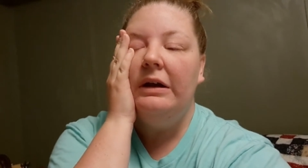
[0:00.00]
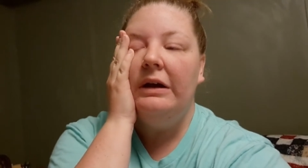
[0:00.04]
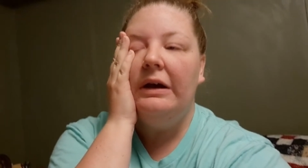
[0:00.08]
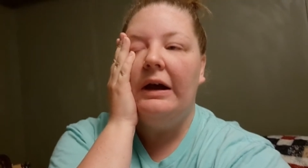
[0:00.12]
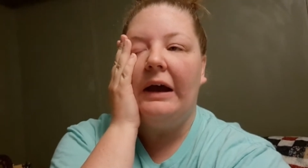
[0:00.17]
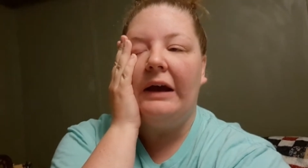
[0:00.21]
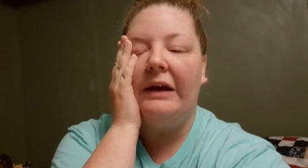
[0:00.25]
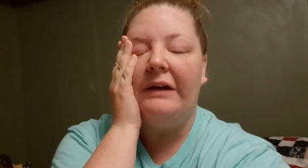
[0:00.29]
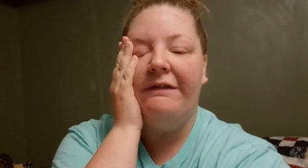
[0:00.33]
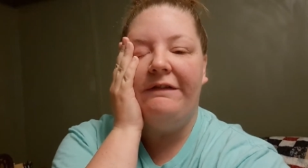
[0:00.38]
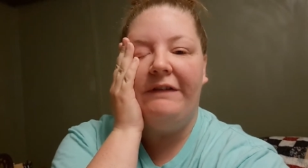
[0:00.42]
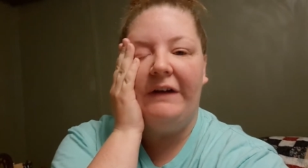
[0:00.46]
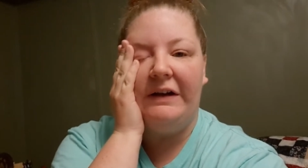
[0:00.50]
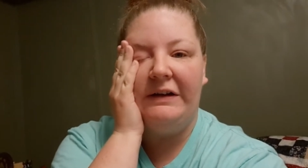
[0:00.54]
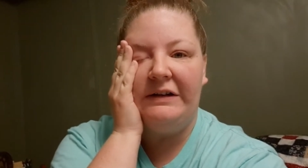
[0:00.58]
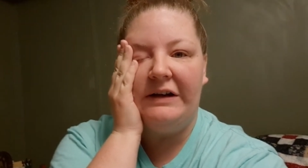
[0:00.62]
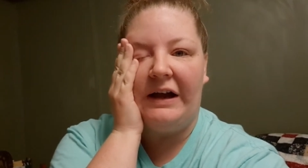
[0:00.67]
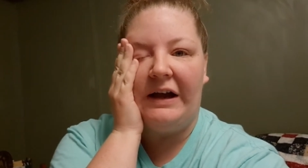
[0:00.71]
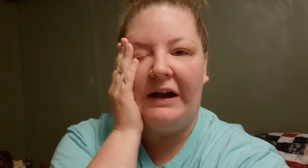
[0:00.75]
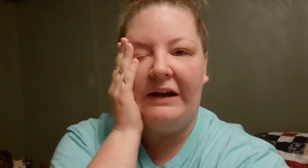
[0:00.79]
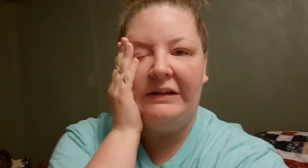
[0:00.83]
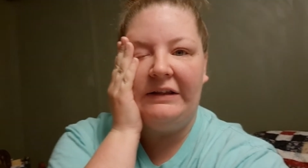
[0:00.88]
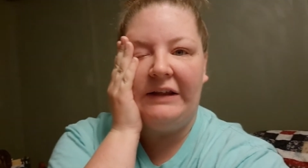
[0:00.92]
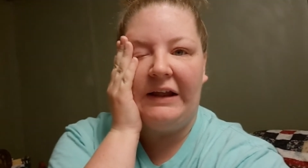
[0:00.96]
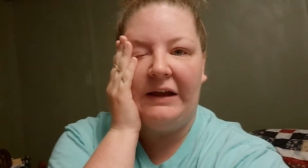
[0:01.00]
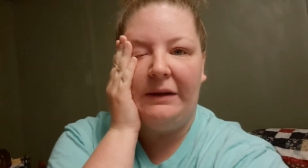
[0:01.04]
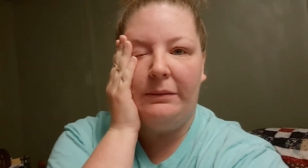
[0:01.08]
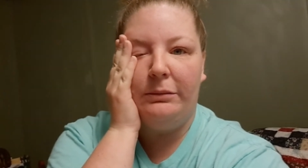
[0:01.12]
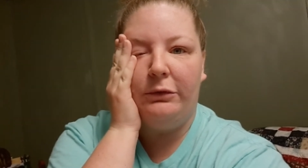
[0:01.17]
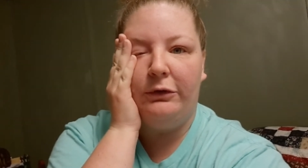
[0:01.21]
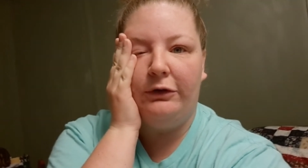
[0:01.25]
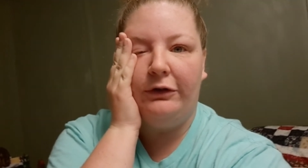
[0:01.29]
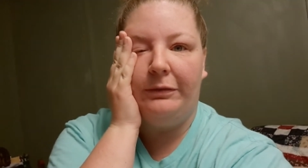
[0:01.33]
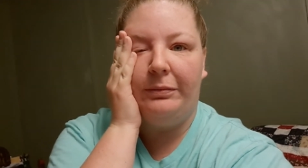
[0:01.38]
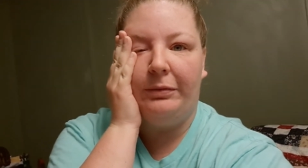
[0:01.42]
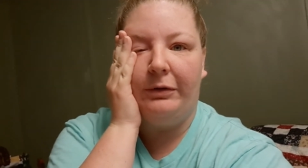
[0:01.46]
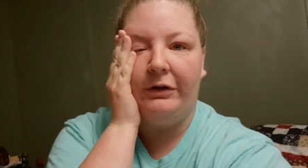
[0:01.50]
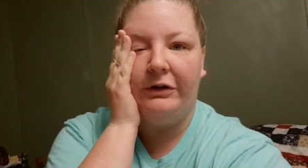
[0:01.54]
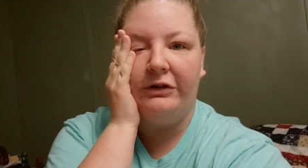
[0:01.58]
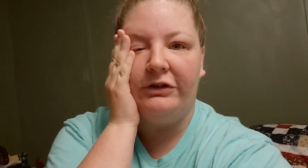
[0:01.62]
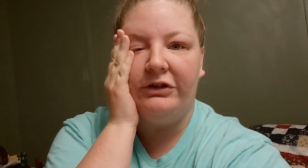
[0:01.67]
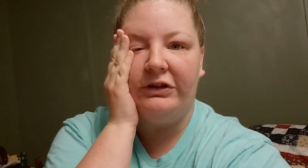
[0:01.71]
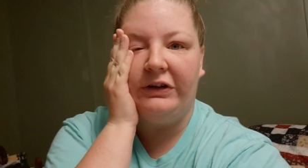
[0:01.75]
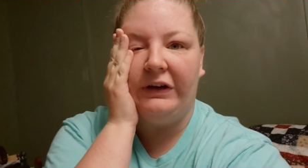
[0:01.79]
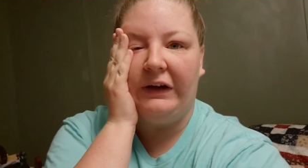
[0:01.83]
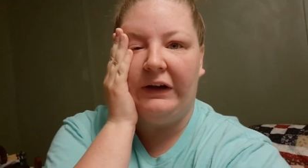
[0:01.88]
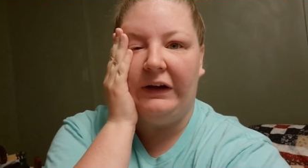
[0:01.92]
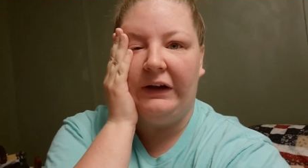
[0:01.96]
I can fit 9 labels per
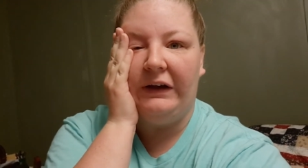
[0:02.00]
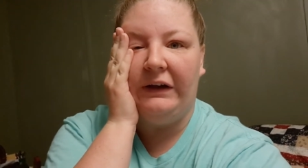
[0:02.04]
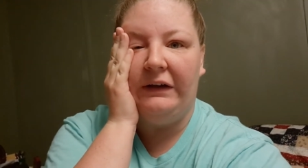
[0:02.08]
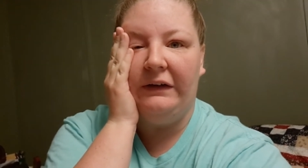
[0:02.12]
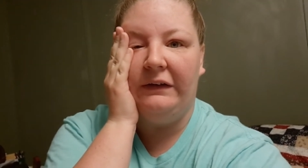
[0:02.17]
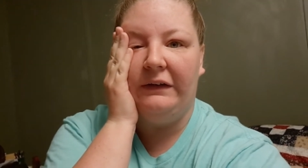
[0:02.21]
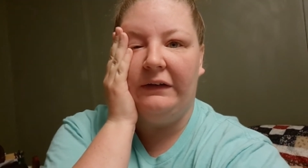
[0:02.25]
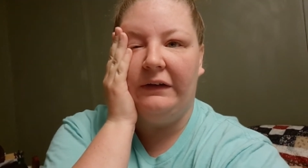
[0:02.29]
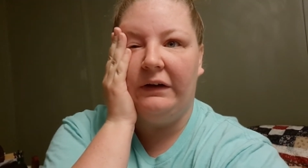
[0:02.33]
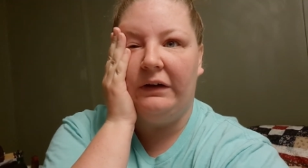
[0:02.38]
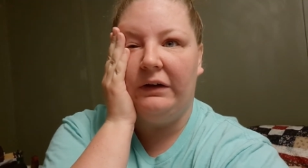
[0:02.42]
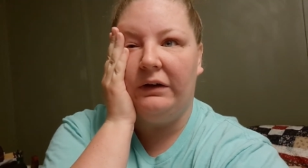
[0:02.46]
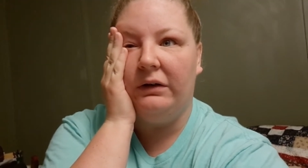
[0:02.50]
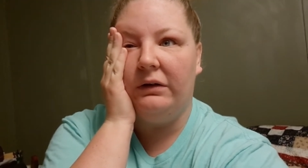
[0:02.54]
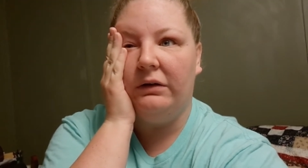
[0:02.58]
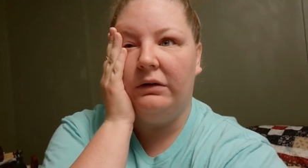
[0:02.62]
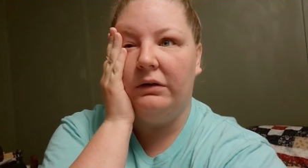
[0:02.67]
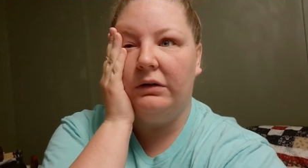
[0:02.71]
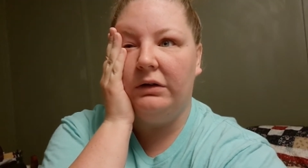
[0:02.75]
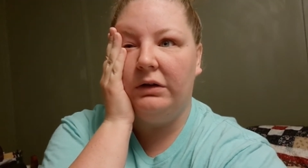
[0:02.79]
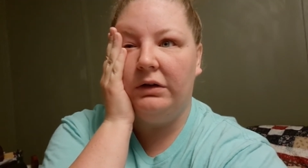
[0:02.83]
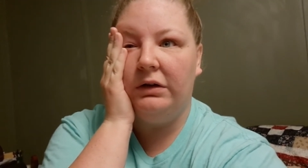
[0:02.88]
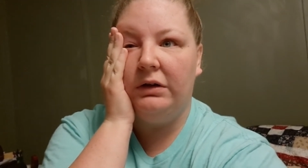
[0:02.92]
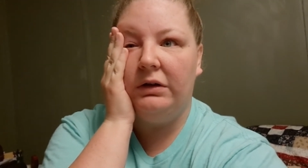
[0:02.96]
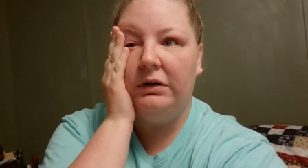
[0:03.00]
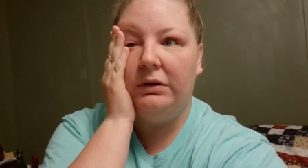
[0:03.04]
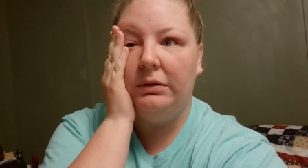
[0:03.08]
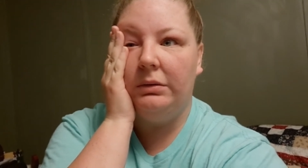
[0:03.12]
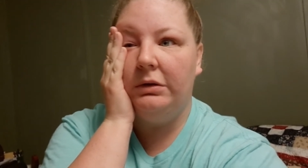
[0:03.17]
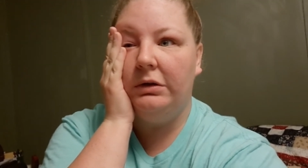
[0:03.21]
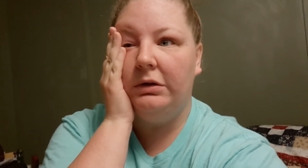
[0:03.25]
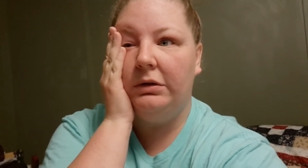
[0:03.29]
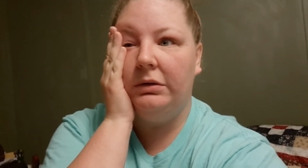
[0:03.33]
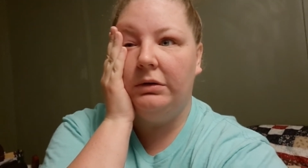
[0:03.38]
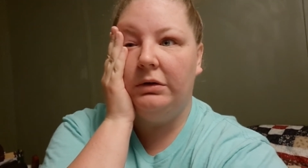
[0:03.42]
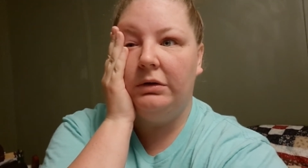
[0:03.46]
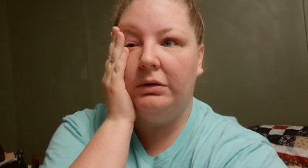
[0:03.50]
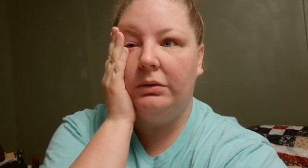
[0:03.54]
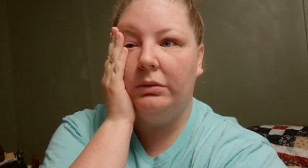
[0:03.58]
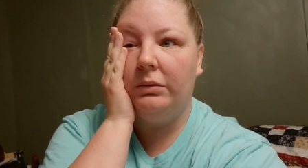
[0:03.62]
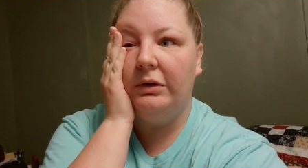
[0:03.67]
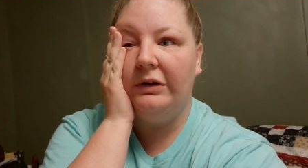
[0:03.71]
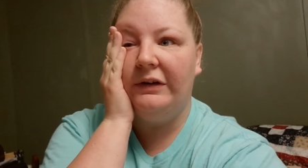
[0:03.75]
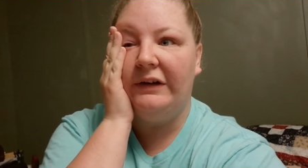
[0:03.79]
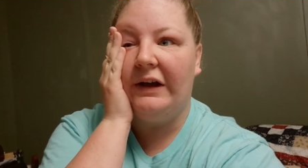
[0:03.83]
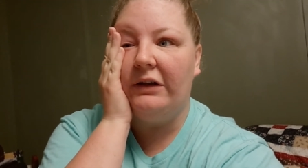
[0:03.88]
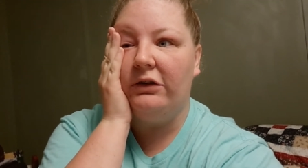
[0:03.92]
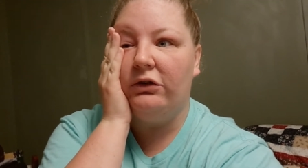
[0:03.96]
sheet, so
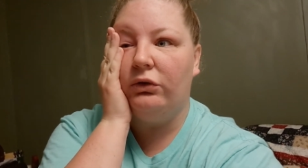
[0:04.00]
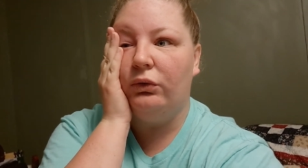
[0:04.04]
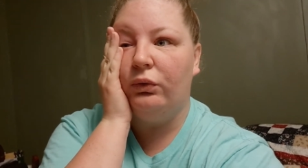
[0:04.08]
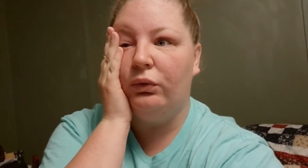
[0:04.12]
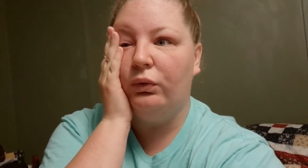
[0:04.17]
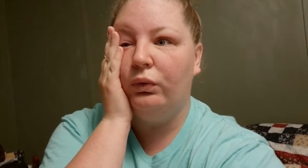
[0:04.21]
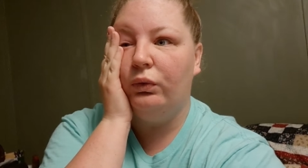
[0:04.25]
what is that?